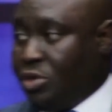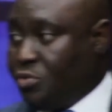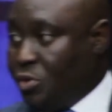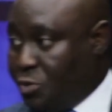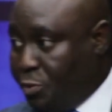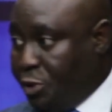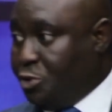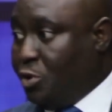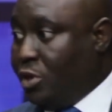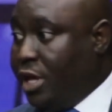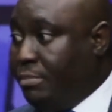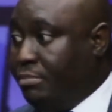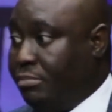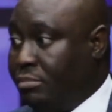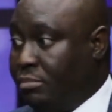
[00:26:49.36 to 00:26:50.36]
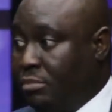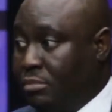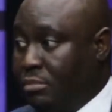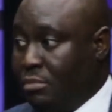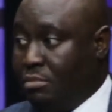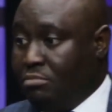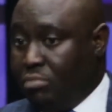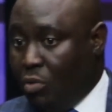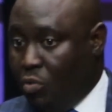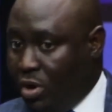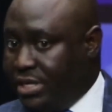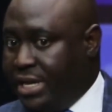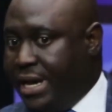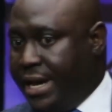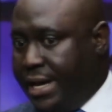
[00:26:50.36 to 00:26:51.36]
to us was preached to them. But
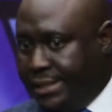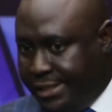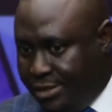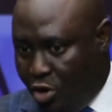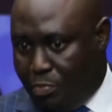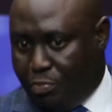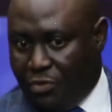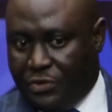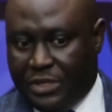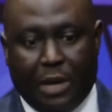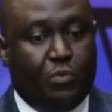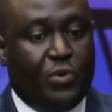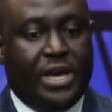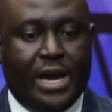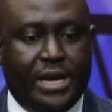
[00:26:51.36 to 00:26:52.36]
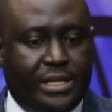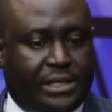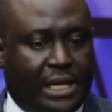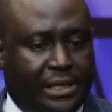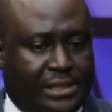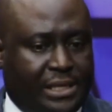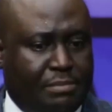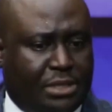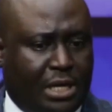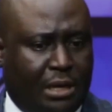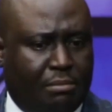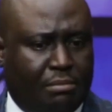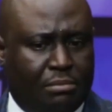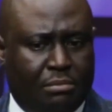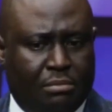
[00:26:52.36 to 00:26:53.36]
what they heard did not profit them. We heard it at the same
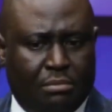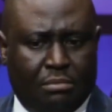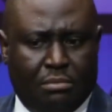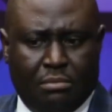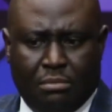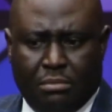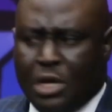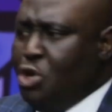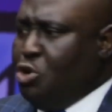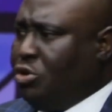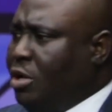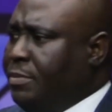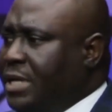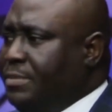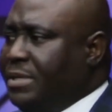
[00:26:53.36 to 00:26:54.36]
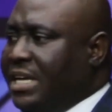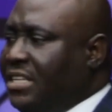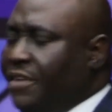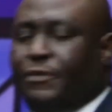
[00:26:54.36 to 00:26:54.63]
time. You know, sometimes I